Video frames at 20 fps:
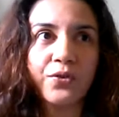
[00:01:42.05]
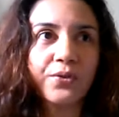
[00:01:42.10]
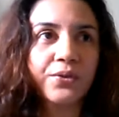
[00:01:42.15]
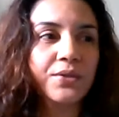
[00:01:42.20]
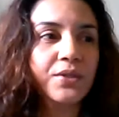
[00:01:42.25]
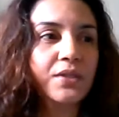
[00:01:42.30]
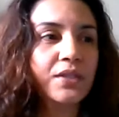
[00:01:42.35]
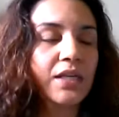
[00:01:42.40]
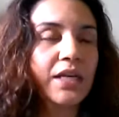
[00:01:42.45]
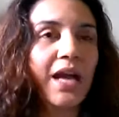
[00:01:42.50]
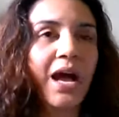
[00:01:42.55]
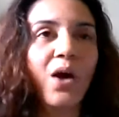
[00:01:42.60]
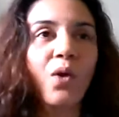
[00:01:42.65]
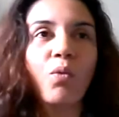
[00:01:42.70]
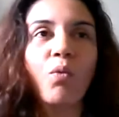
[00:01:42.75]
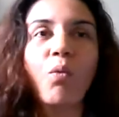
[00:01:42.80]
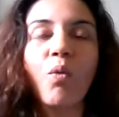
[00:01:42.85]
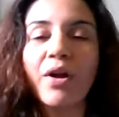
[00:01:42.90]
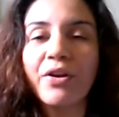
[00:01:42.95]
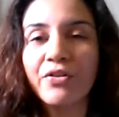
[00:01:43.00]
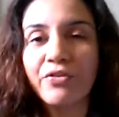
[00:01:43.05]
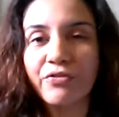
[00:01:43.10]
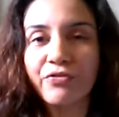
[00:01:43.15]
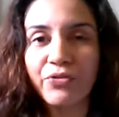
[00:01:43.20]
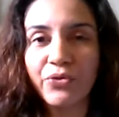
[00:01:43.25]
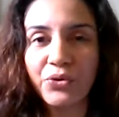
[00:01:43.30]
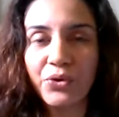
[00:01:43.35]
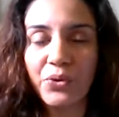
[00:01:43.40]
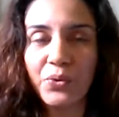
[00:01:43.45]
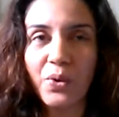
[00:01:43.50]
You'll see how
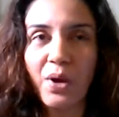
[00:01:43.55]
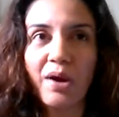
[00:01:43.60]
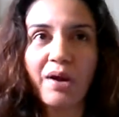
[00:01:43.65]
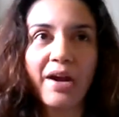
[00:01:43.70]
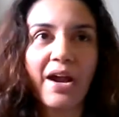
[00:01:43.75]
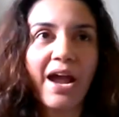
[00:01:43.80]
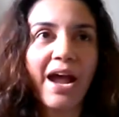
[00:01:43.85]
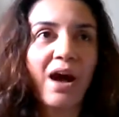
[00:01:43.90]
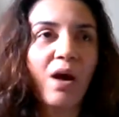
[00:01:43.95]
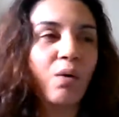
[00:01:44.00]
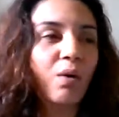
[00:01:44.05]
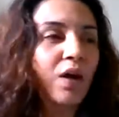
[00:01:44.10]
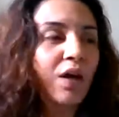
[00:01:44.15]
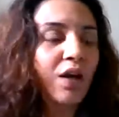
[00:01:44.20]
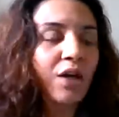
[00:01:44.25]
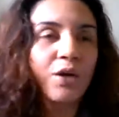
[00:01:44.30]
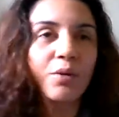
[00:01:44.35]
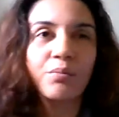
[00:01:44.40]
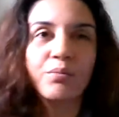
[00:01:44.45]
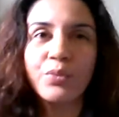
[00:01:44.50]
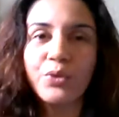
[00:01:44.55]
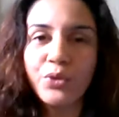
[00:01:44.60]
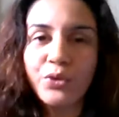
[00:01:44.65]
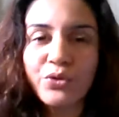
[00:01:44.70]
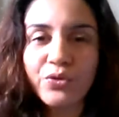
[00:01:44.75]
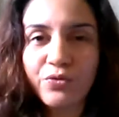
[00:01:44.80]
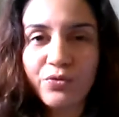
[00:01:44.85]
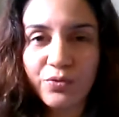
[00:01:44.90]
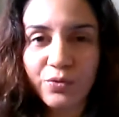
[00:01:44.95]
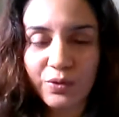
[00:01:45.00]
wonderful you are, how
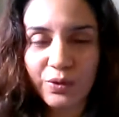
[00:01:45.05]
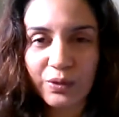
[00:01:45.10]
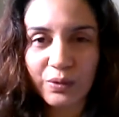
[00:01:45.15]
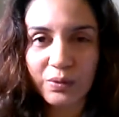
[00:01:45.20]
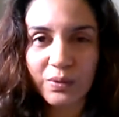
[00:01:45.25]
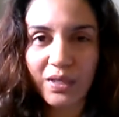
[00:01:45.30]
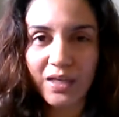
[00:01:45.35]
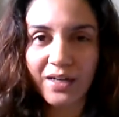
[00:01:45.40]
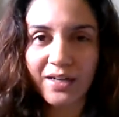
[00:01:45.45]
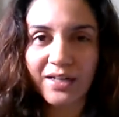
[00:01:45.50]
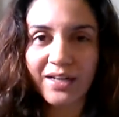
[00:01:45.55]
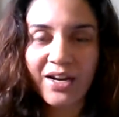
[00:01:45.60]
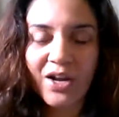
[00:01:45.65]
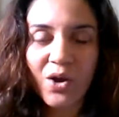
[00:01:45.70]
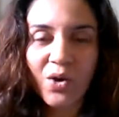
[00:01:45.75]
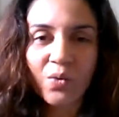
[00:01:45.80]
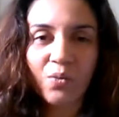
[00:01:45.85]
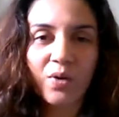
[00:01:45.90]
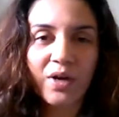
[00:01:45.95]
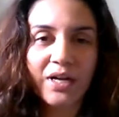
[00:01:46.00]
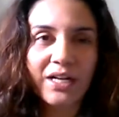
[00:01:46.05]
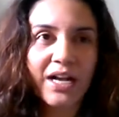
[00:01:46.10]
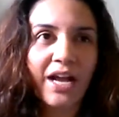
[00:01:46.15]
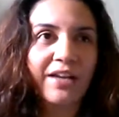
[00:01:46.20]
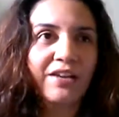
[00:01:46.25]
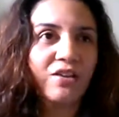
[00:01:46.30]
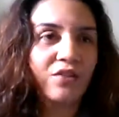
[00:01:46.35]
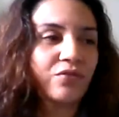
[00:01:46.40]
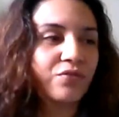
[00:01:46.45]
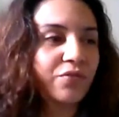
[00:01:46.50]
beautiful you are, what
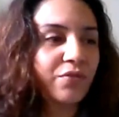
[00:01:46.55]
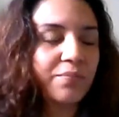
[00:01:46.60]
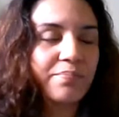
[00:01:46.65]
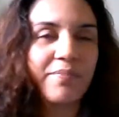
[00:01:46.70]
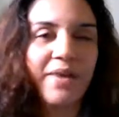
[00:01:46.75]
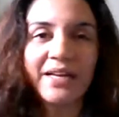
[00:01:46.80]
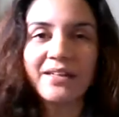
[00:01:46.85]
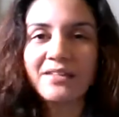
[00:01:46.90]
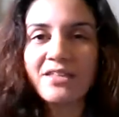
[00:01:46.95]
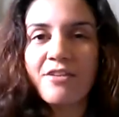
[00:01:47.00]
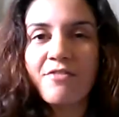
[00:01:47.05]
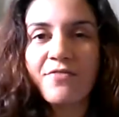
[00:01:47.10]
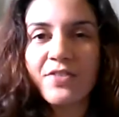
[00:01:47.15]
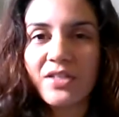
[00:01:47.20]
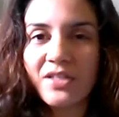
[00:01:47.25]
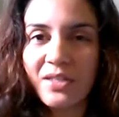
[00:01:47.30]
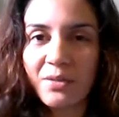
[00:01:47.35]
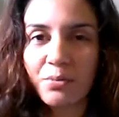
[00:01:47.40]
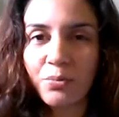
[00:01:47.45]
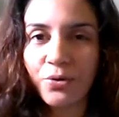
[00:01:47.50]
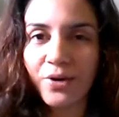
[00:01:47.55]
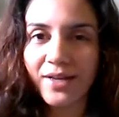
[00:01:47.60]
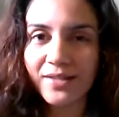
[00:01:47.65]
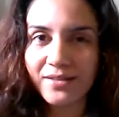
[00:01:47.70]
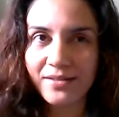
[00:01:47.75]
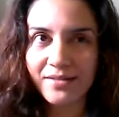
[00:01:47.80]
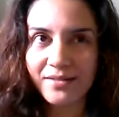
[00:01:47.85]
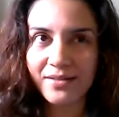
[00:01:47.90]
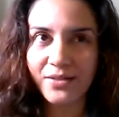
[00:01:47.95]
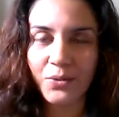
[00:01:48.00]
kind of magnificent
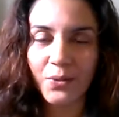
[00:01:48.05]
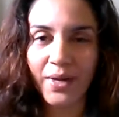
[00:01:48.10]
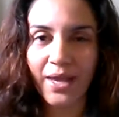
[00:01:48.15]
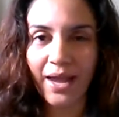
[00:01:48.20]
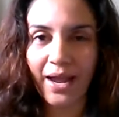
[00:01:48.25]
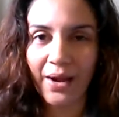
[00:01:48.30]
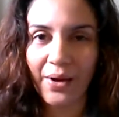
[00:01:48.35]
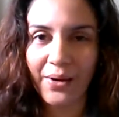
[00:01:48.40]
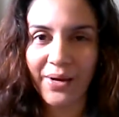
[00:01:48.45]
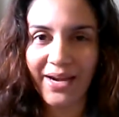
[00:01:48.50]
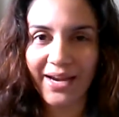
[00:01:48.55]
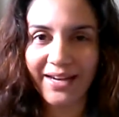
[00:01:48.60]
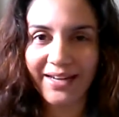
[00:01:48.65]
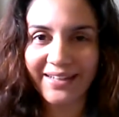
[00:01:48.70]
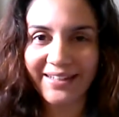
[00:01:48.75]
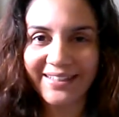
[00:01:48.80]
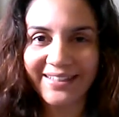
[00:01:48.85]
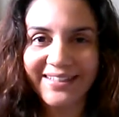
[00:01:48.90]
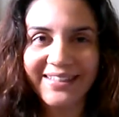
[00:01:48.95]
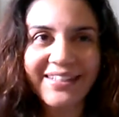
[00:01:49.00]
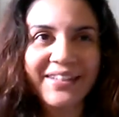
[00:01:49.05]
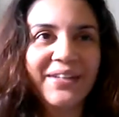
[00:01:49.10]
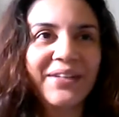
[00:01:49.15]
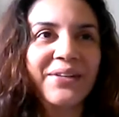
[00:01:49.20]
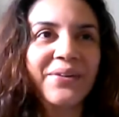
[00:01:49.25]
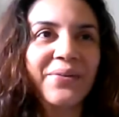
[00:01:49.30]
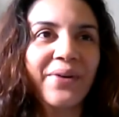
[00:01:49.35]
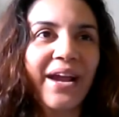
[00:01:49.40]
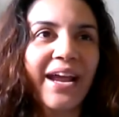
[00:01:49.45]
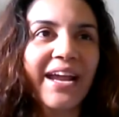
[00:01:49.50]
presence you carry,
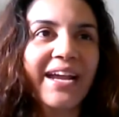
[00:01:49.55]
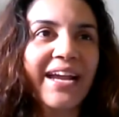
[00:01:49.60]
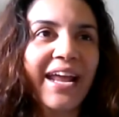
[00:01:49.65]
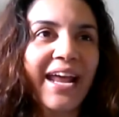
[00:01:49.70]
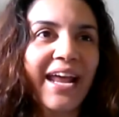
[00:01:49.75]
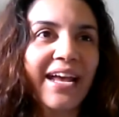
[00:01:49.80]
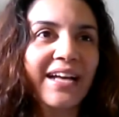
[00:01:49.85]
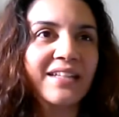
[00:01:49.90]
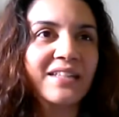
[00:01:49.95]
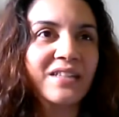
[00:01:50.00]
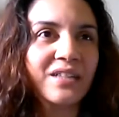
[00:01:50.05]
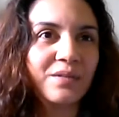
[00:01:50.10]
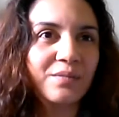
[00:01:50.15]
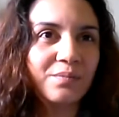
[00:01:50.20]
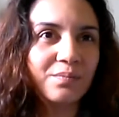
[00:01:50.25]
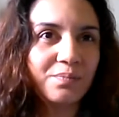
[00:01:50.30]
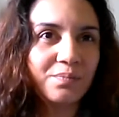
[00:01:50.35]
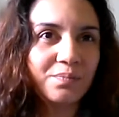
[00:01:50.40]
right? And